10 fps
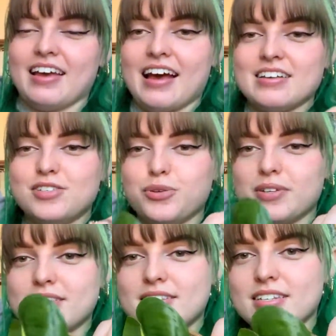As you
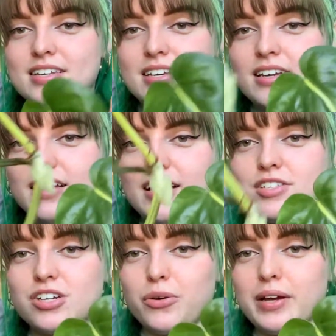can see,
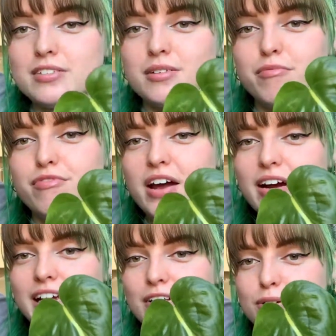it's growing some
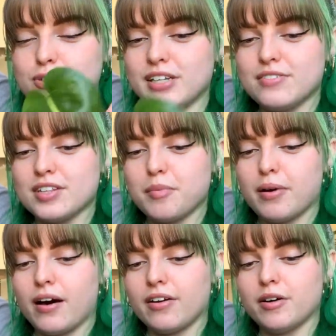very huge leaves at the
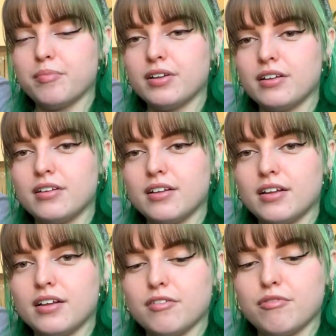bottom,
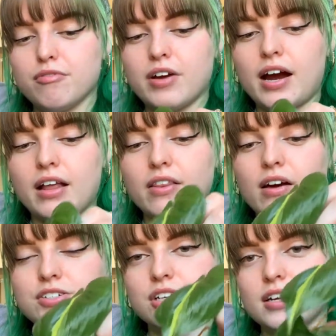very
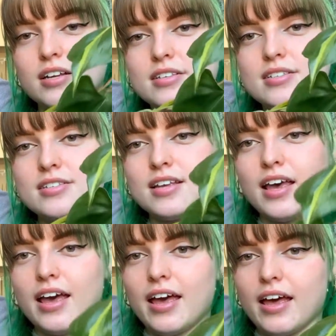luscious,
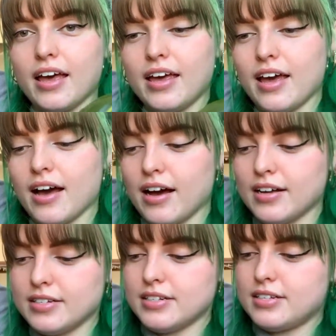
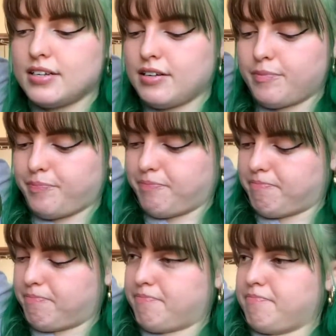and
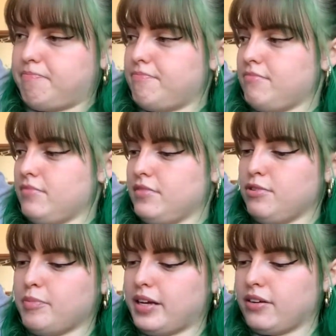
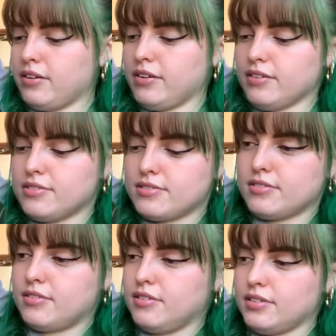oh my goodness,
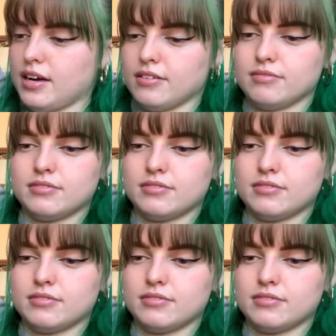yeah.